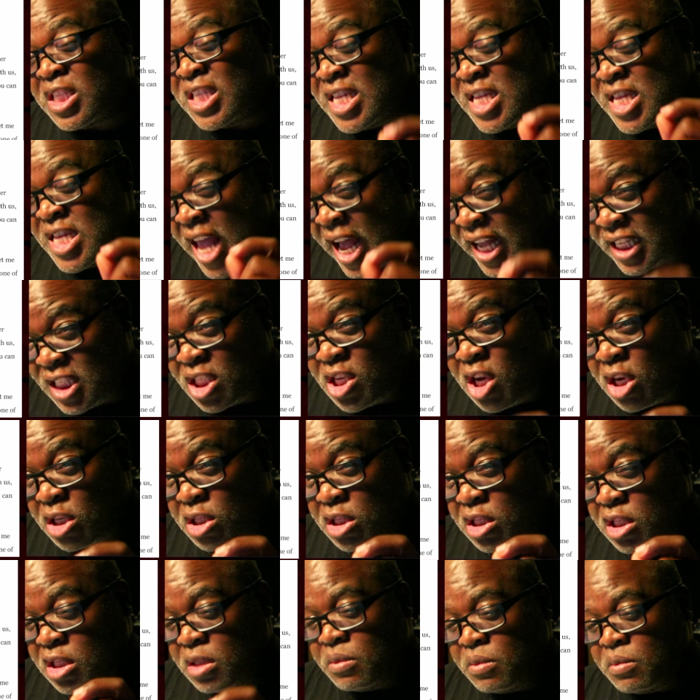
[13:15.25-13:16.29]
NASCAR
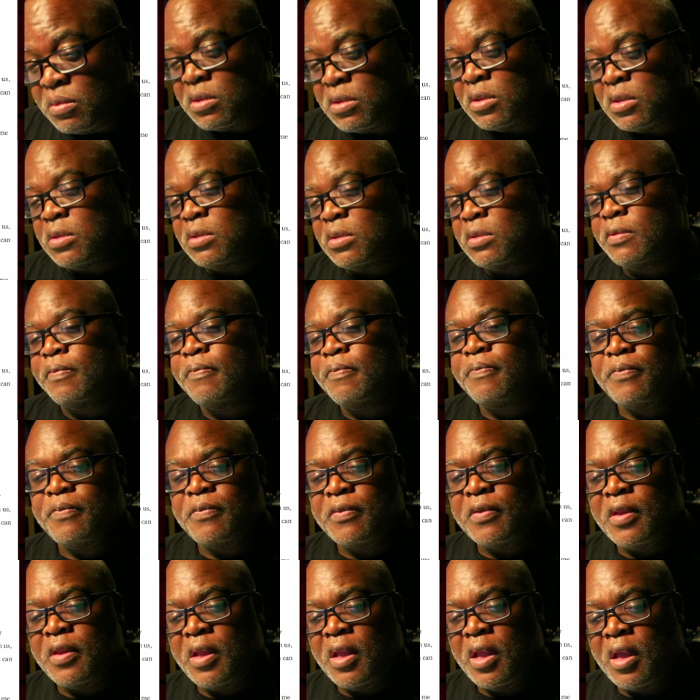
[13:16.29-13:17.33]
teams?
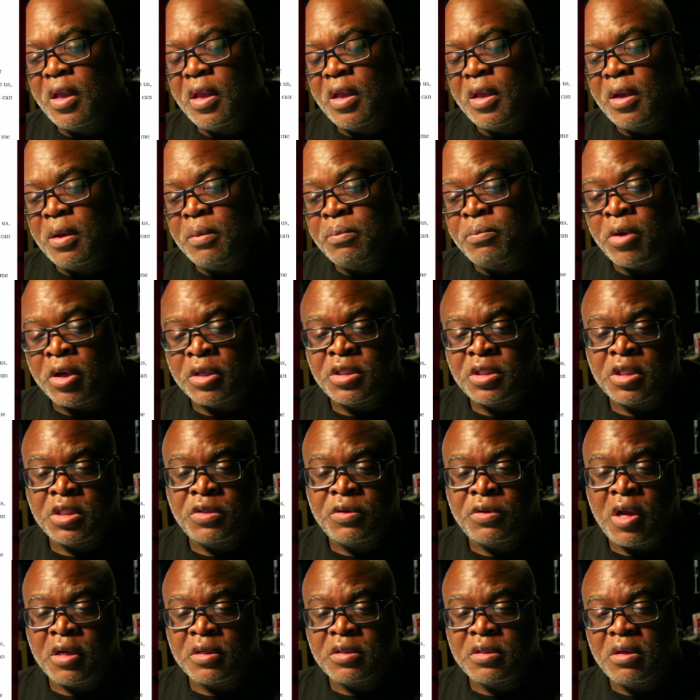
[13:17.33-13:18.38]
Bronson
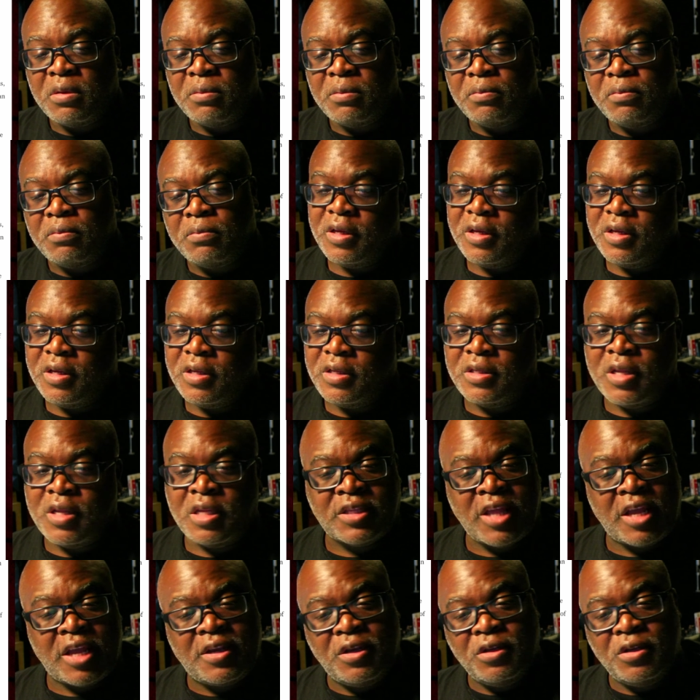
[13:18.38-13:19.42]
shrugged.
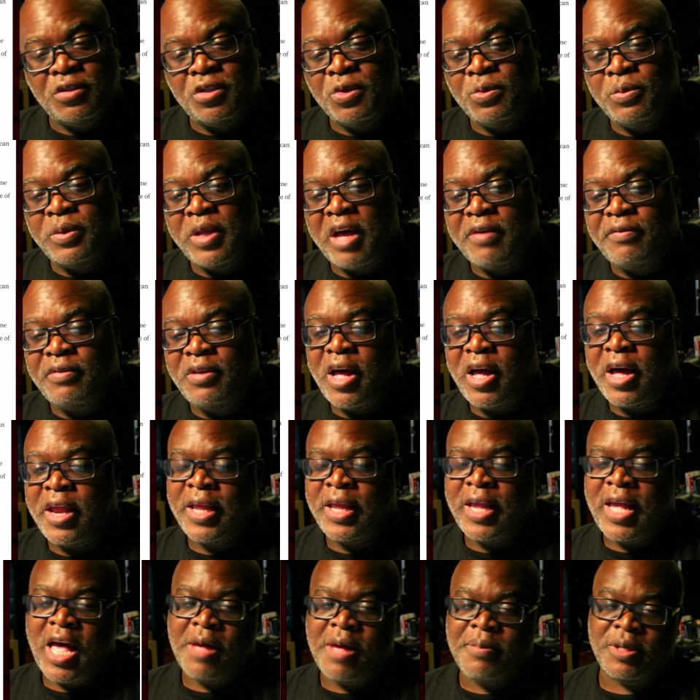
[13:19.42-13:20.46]
Sounds like you two will have a lot
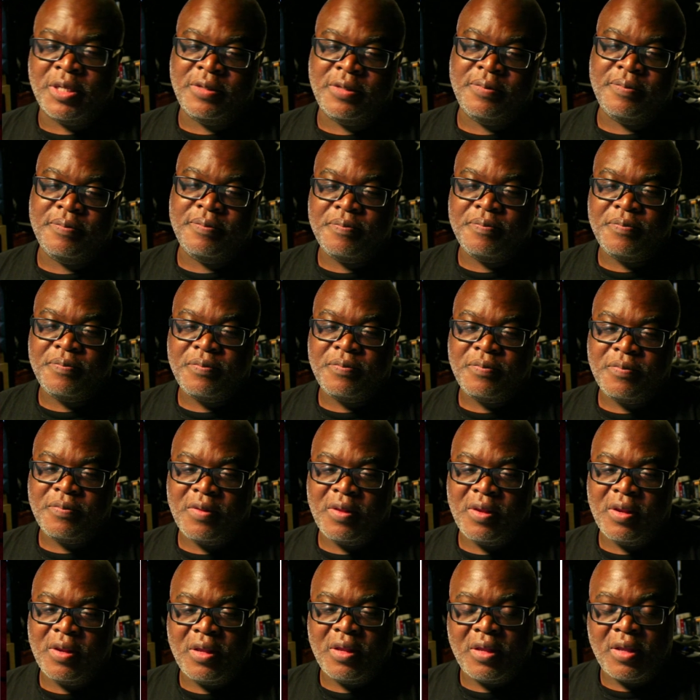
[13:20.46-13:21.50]
in common.
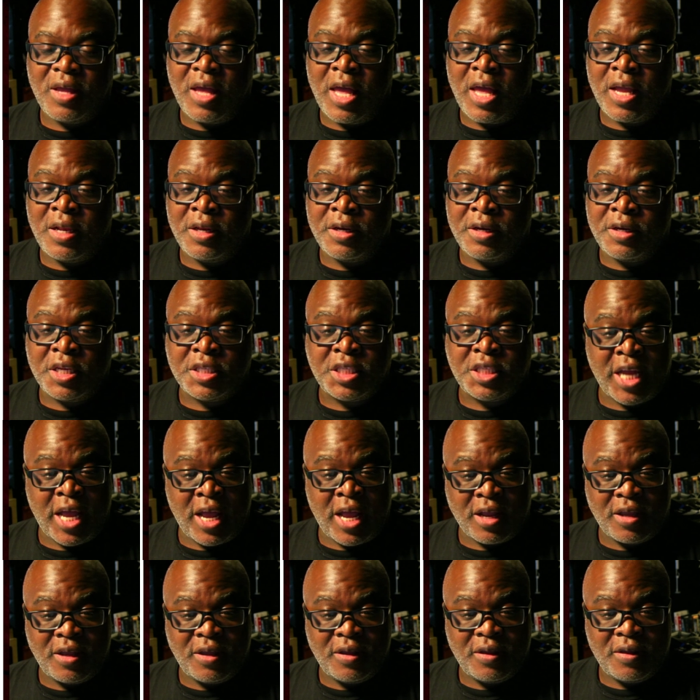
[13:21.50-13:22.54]
I glared at
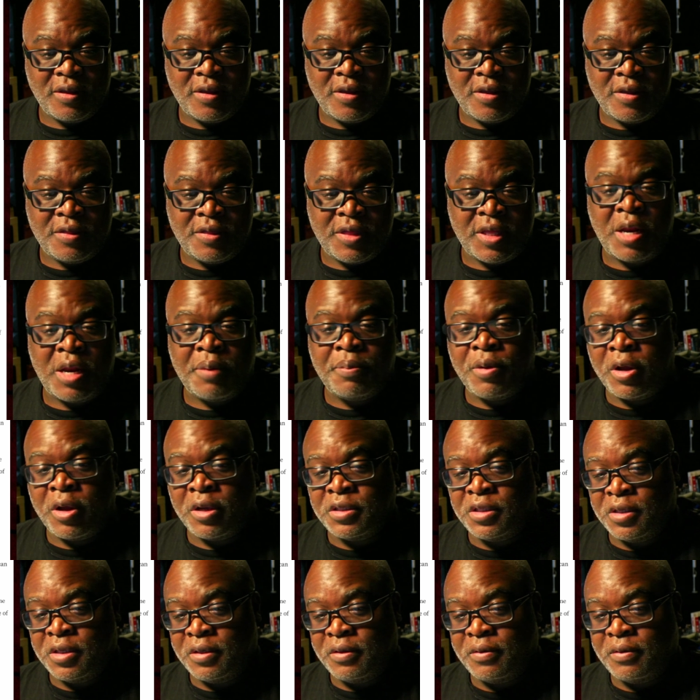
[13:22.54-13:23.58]
Jack, then at
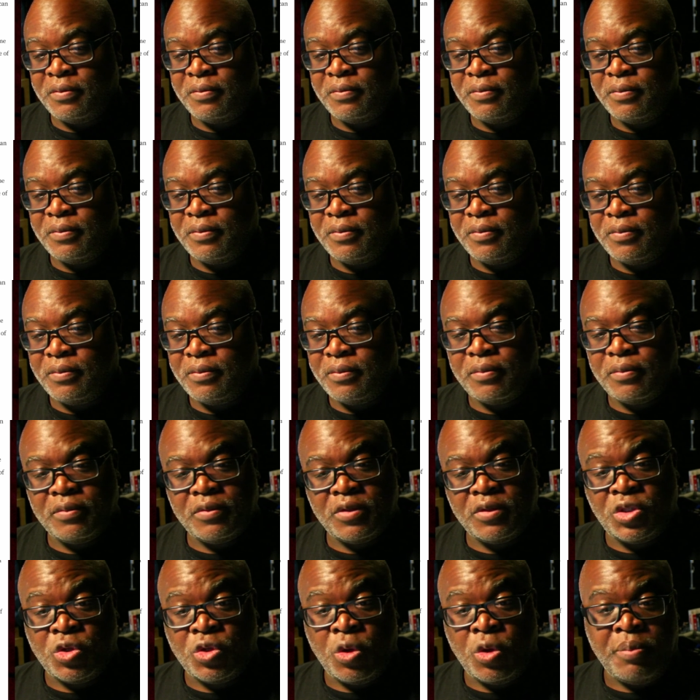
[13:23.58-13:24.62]
Bronson.
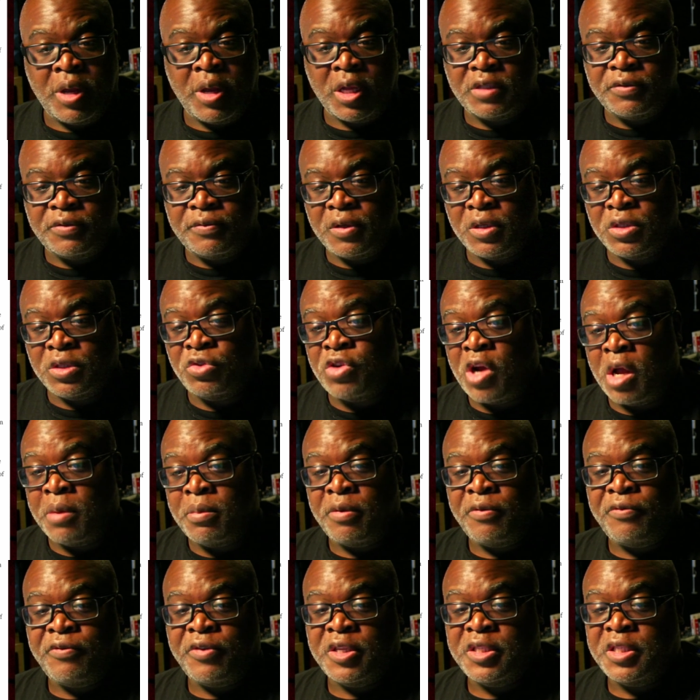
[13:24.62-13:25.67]
So much for a
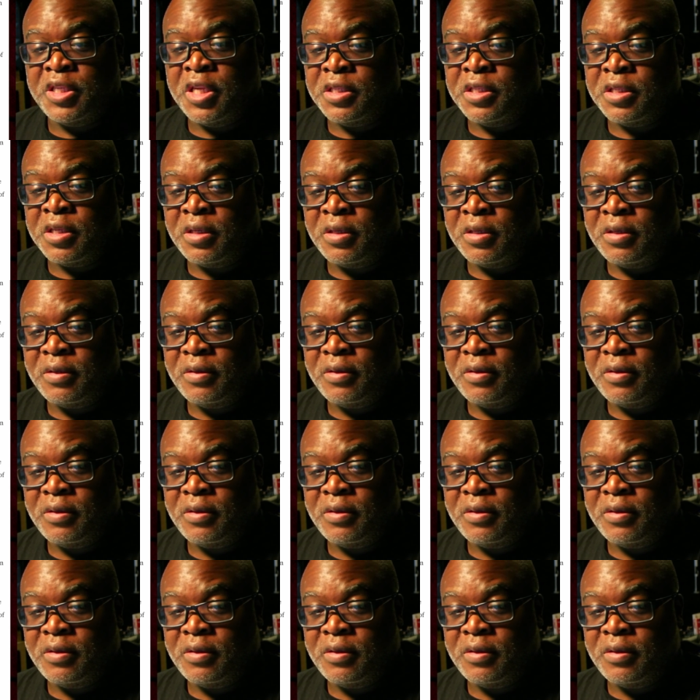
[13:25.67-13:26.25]
drama-free season.